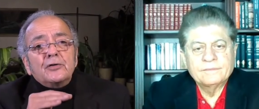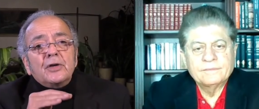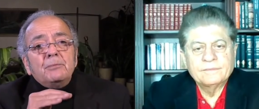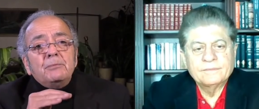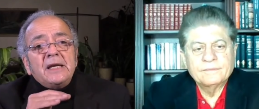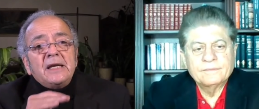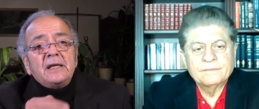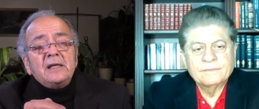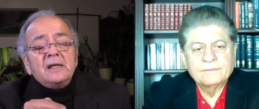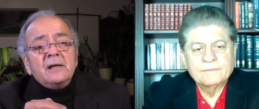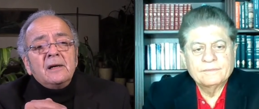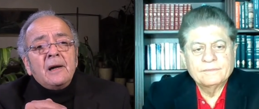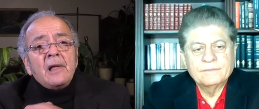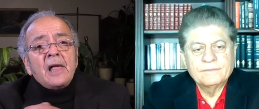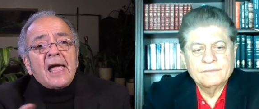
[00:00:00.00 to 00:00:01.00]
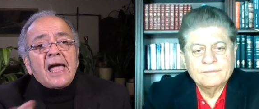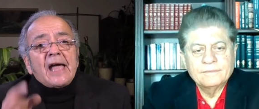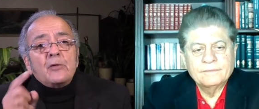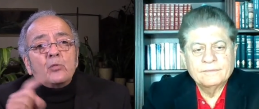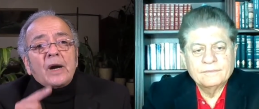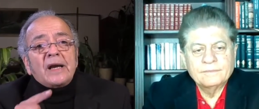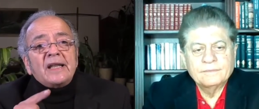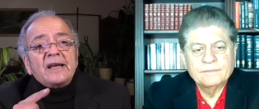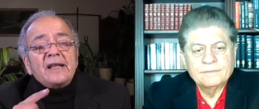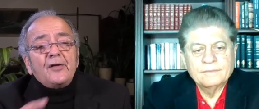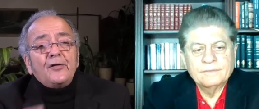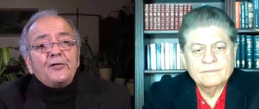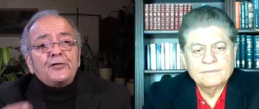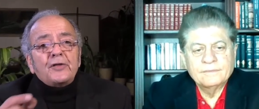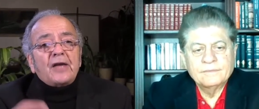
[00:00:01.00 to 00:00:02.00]
Speaker 1: media? And when it
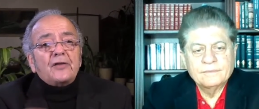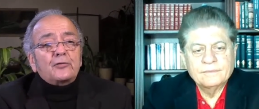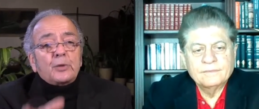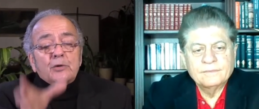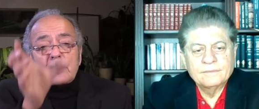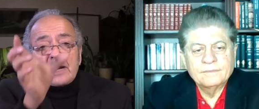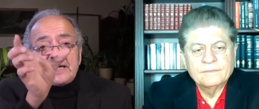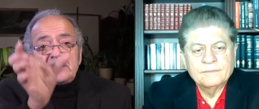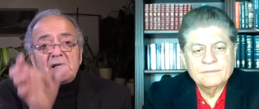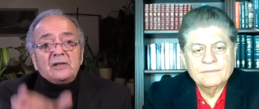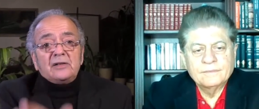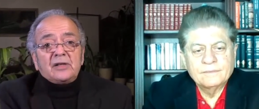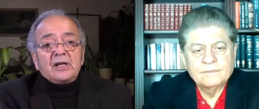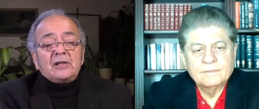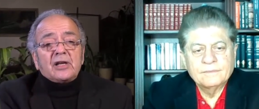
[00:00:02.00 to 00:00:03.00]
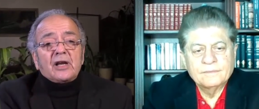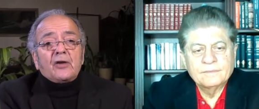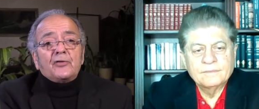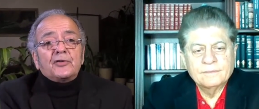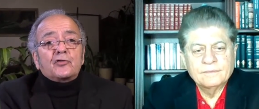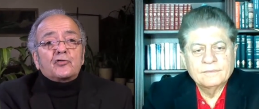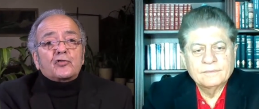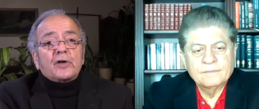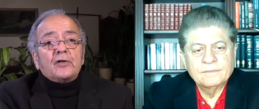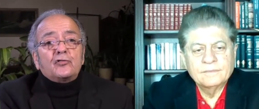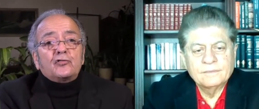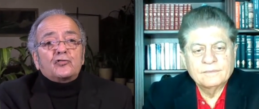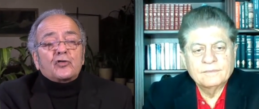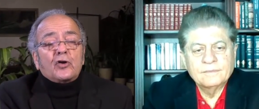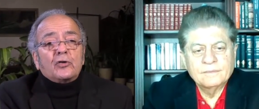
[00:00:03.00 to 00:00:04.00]
is, as we write in detail in the
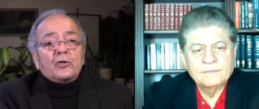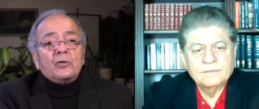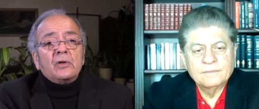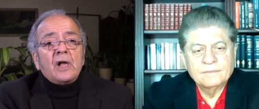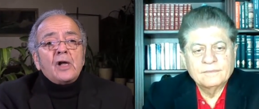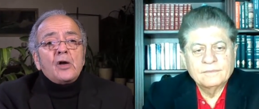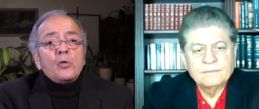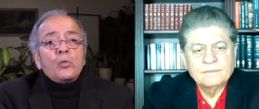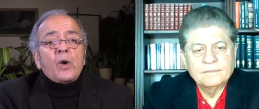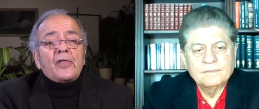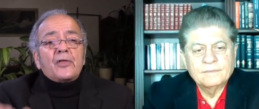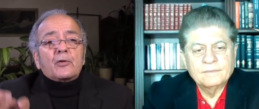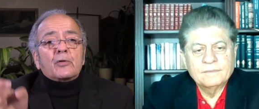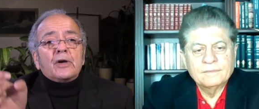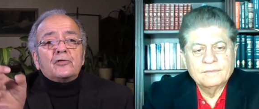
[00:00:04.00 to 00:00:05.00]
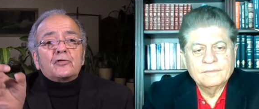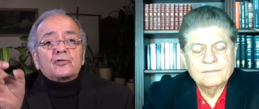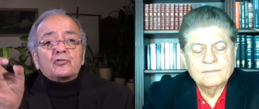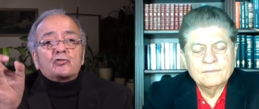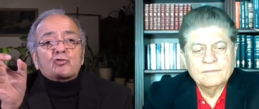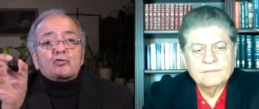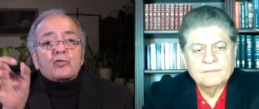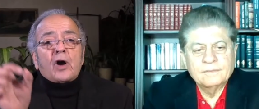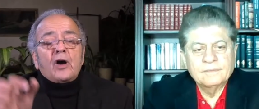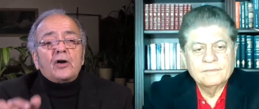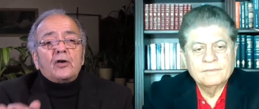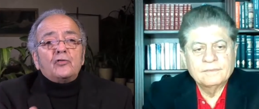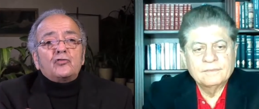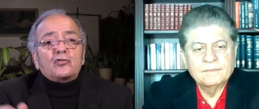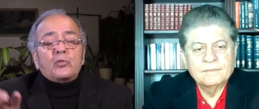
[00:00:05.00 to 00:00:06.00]
Trends Journal, whether it's
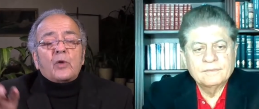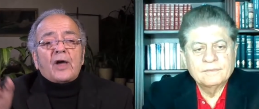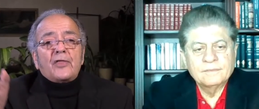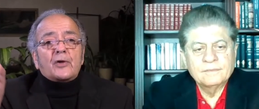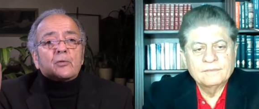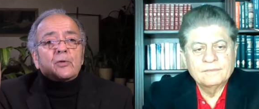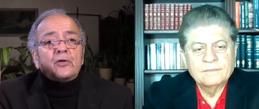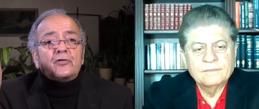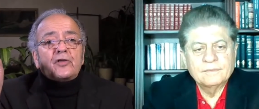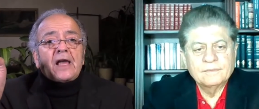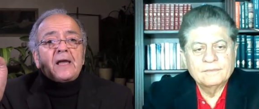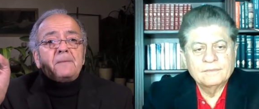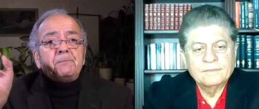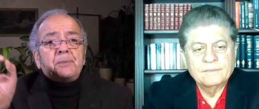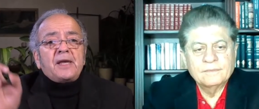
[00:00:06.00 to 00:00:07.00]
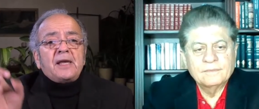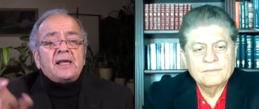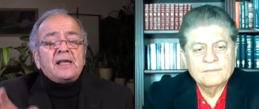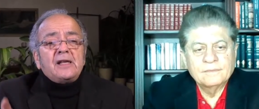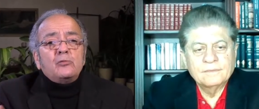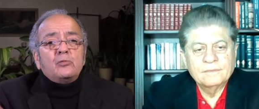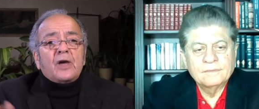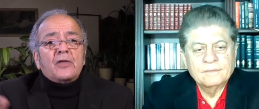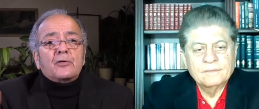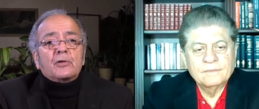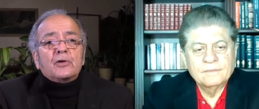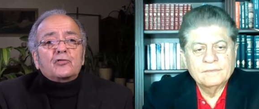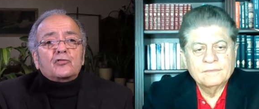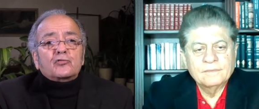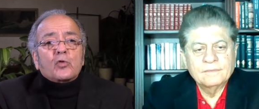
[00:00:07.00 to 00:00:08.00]
Drudge, whether it's A P, whether
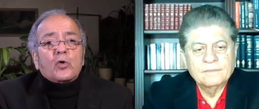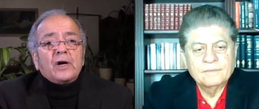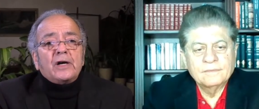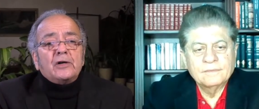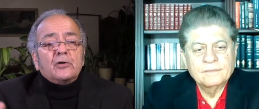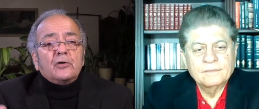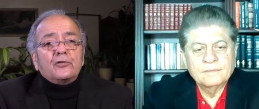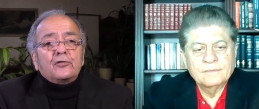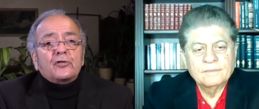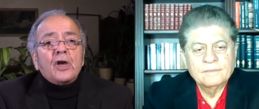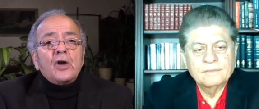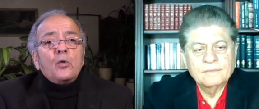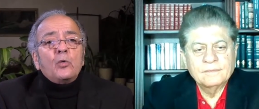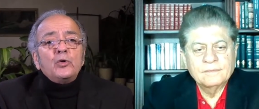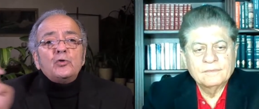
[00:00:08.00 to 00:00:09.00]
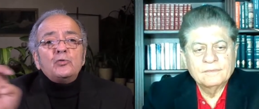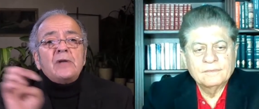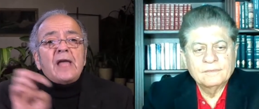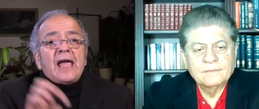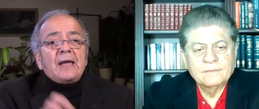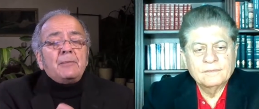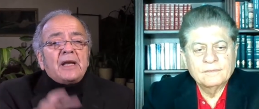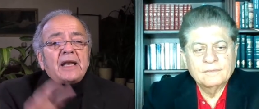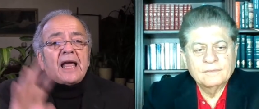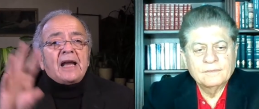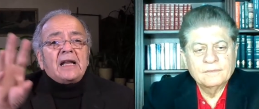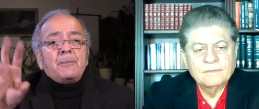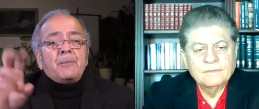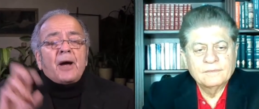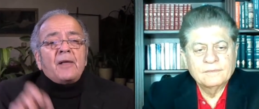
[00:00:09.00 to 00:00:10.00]
it's Reuters, you name it,
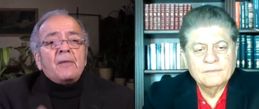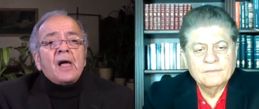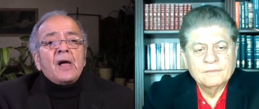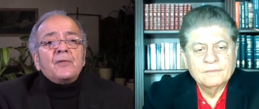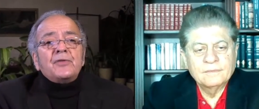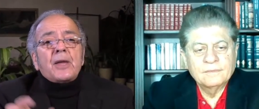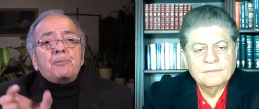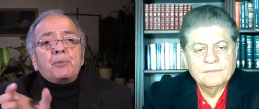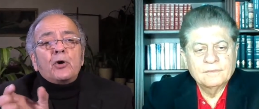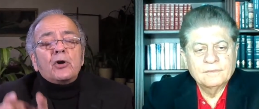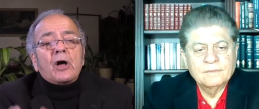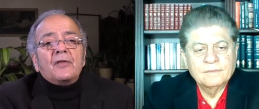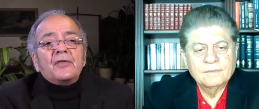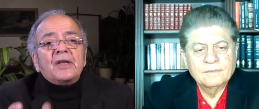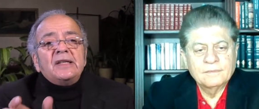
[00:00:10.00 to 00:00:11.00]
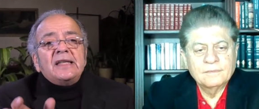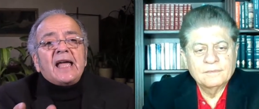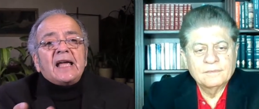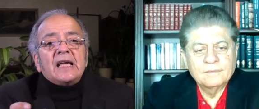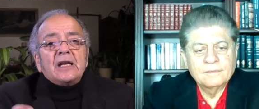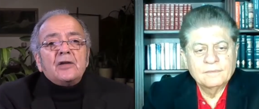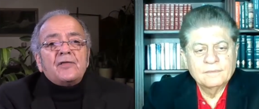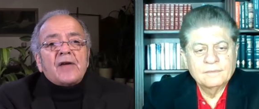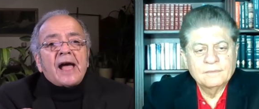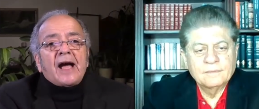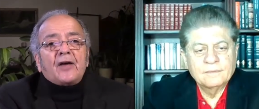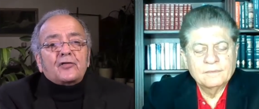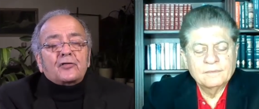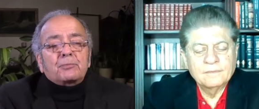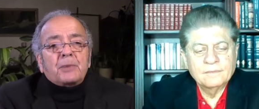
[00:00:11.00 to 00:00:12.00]
anybody, they put on the negative
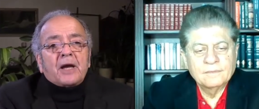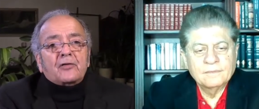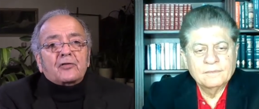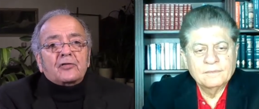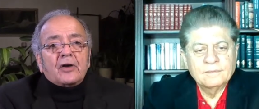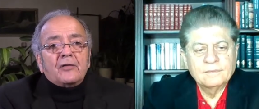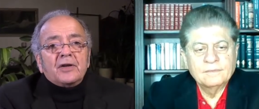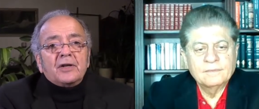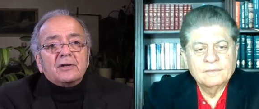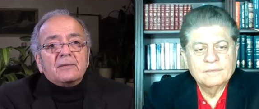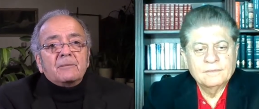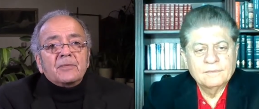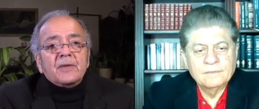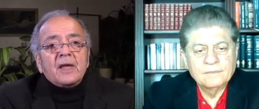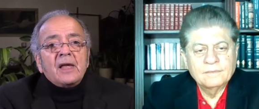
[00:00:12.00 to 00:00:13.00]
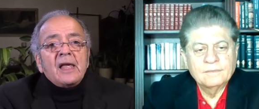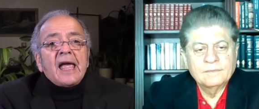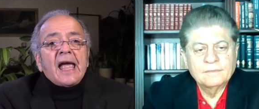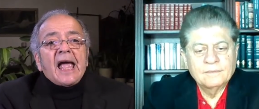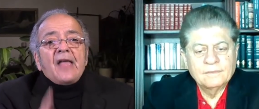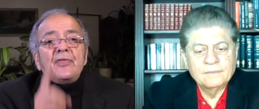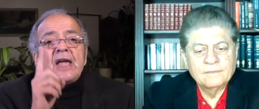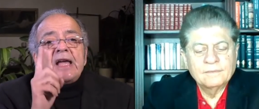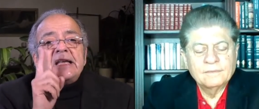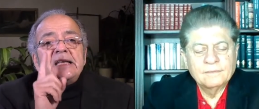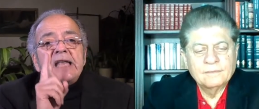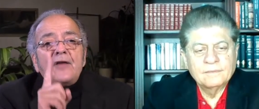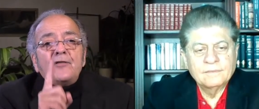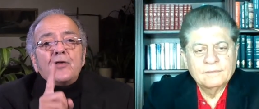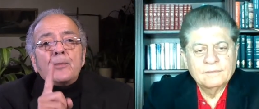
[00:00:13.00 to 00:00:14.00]
aspects of it. And they
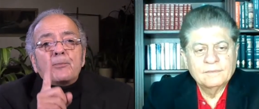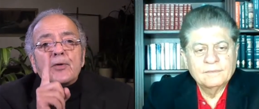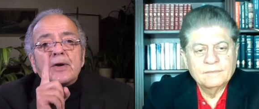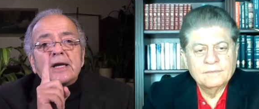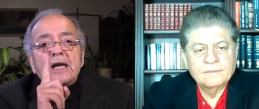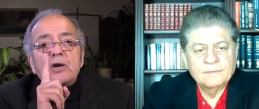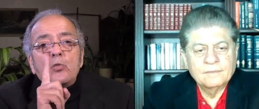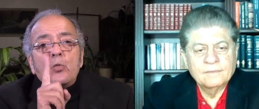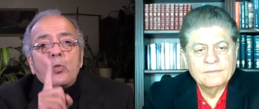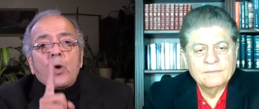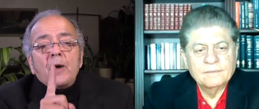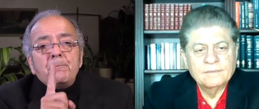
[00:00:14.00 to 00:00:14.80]
never bring in one